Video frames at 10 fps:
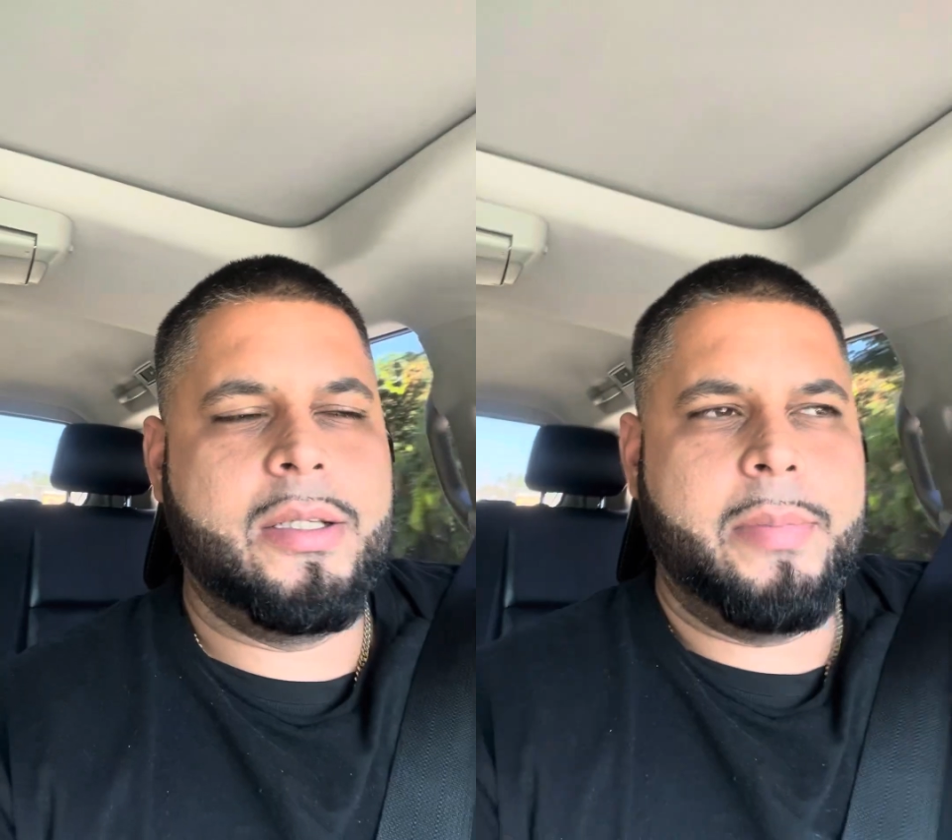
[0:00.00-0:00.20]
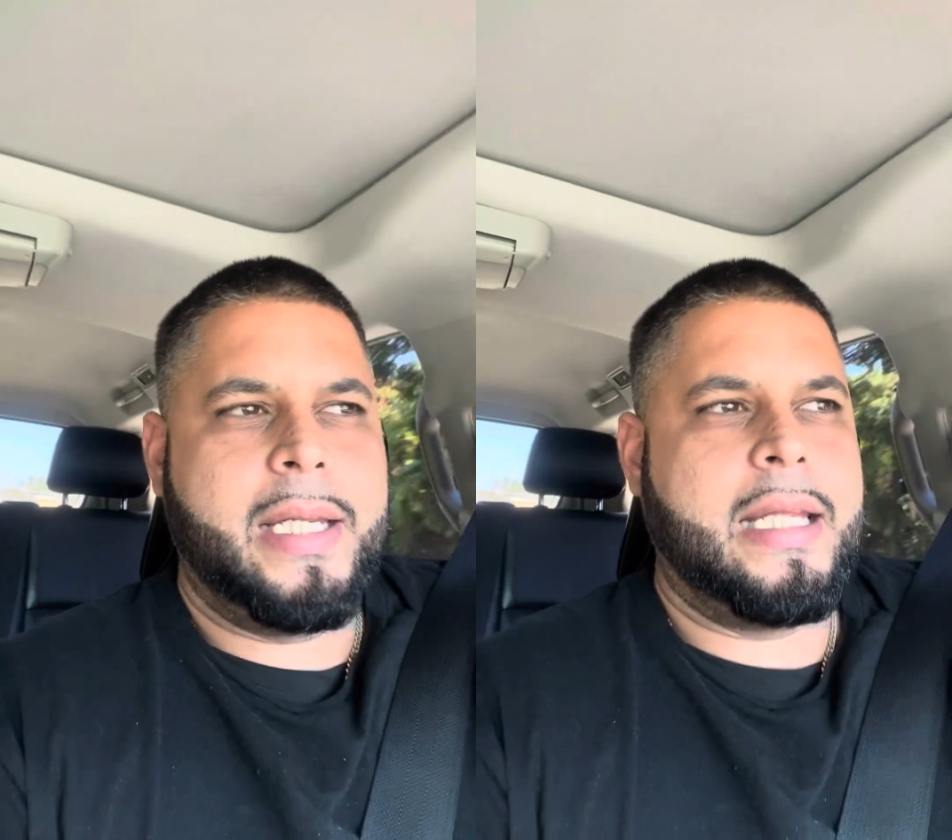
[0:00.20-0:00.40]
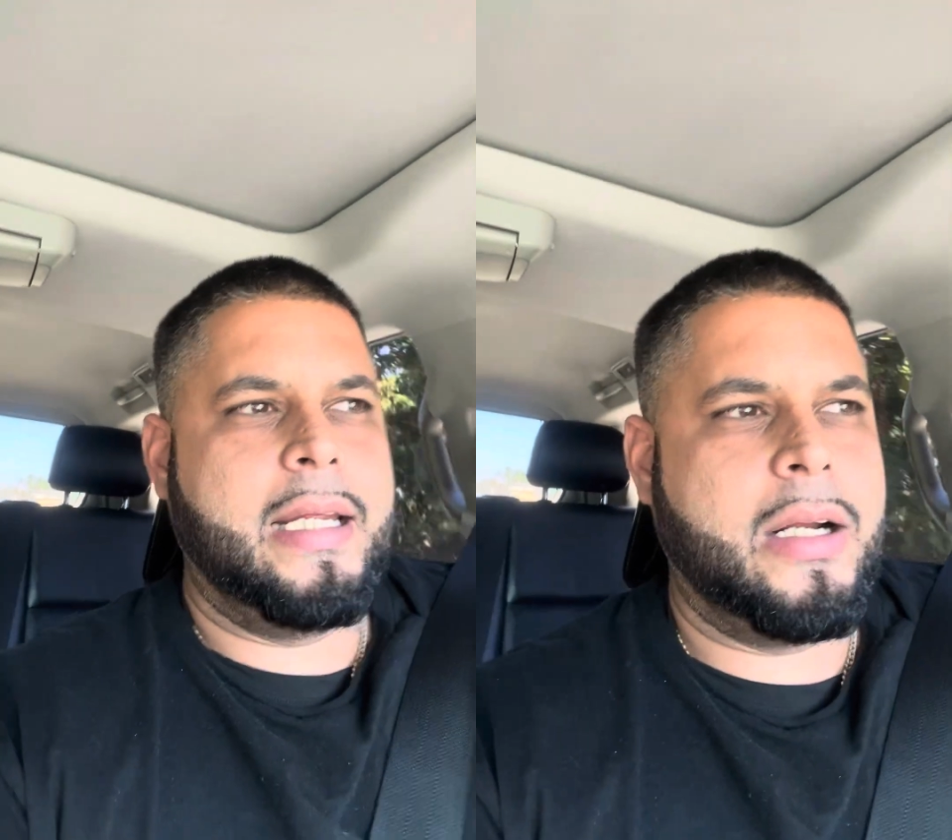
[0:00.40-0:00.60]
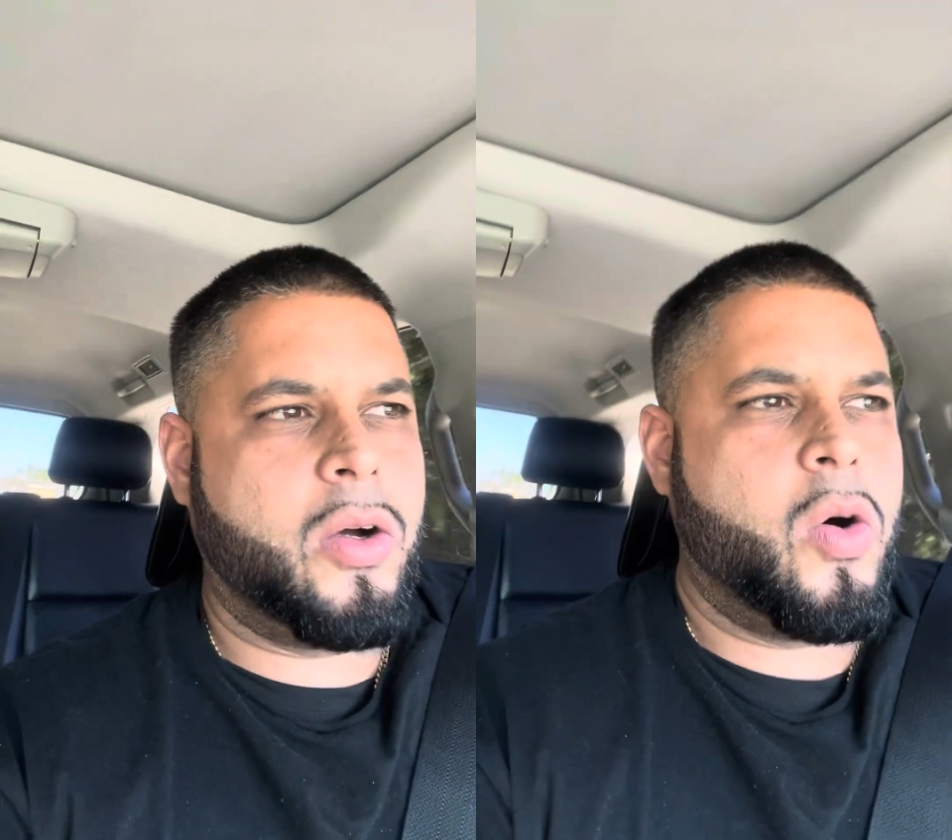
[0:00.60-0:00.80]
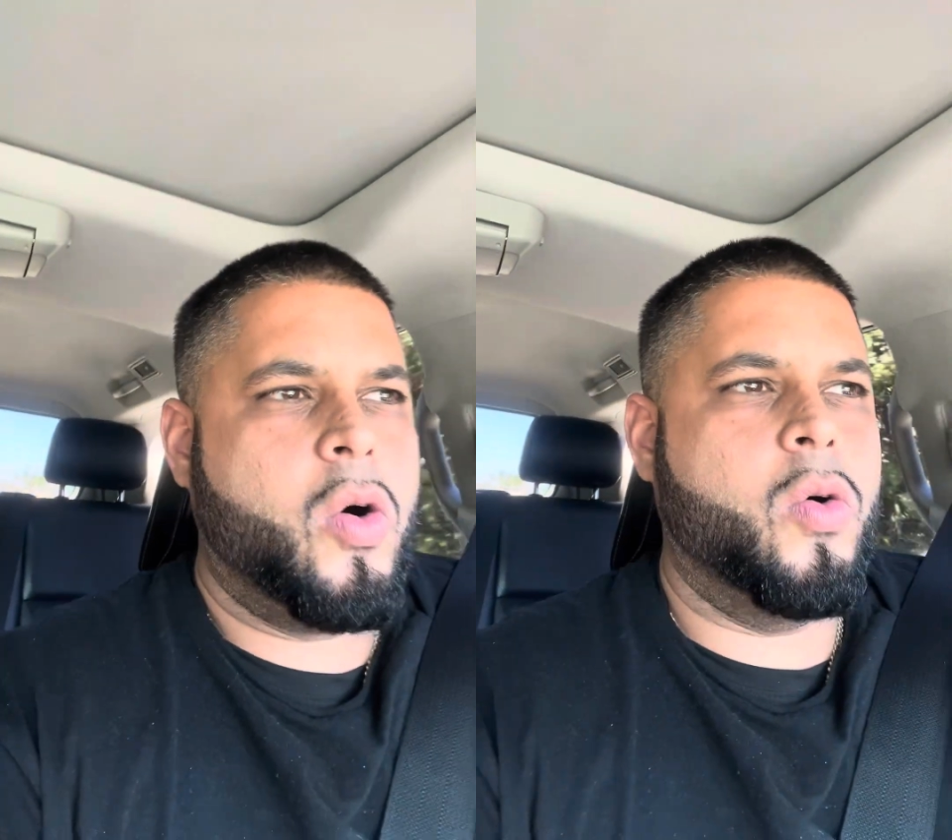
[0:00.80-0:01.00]
you're making it a
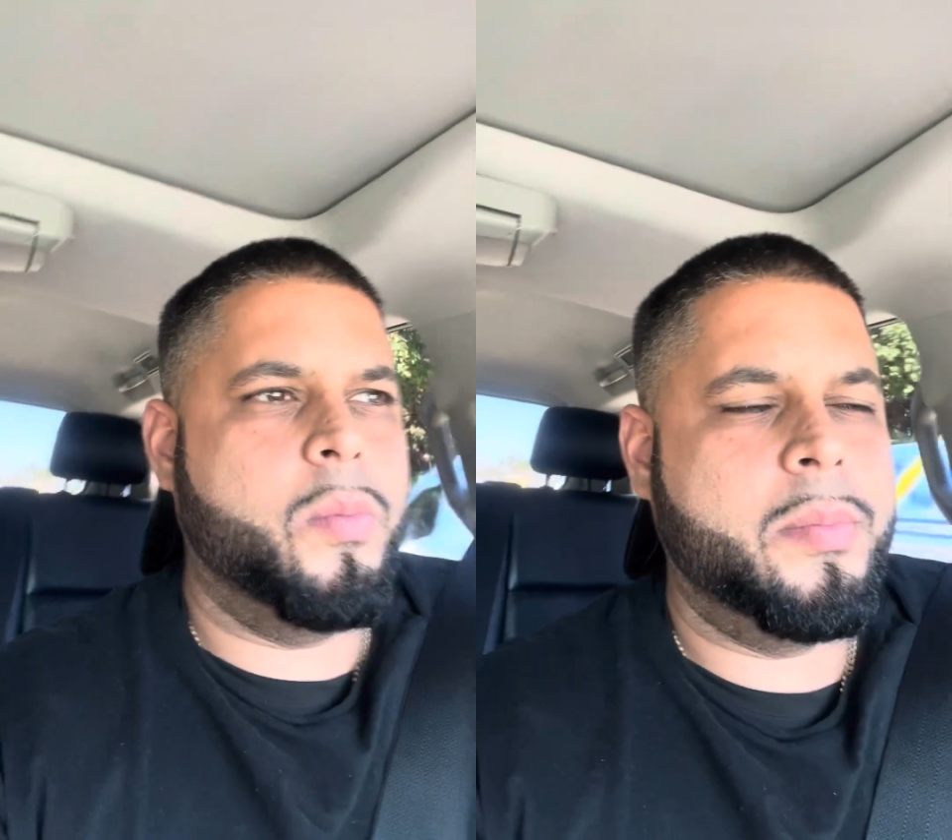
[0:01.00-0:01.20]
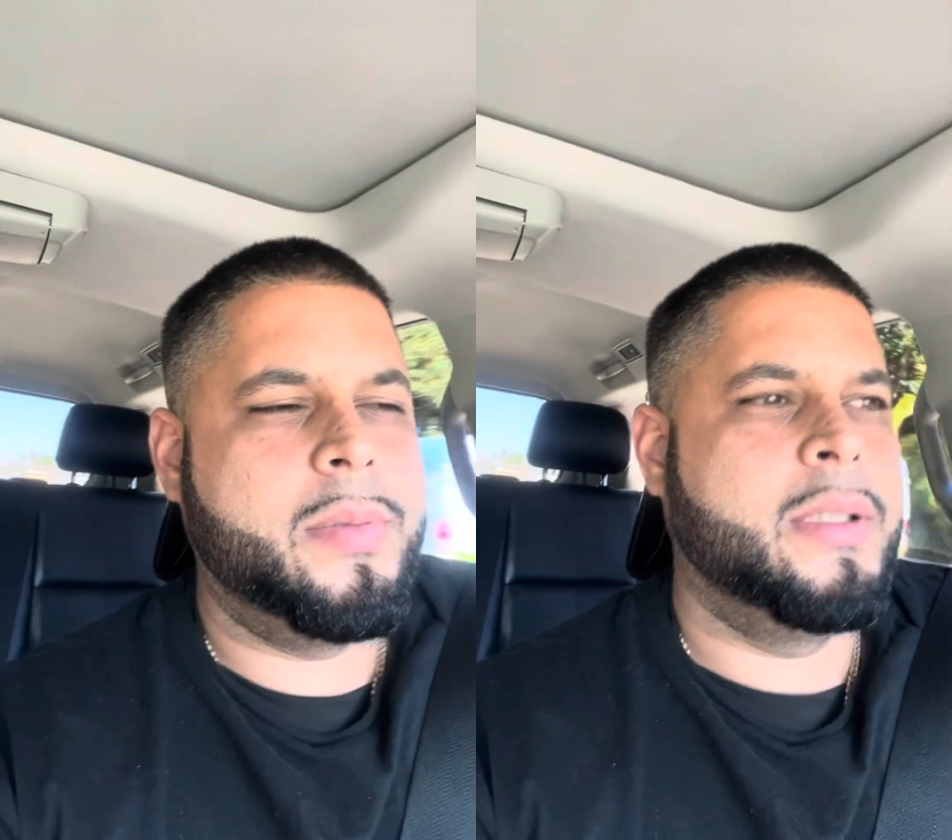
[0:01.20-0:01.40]
home.